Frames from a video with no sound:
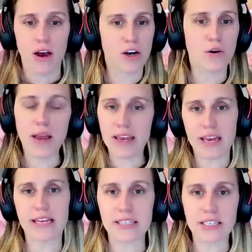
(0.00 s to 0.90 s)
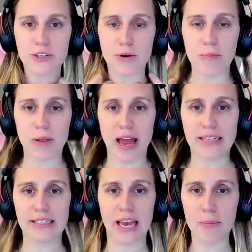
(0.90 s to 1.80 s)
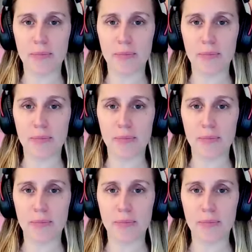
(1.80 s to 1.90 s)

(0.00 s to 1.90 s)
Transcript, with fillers: a quick, easy to apply tip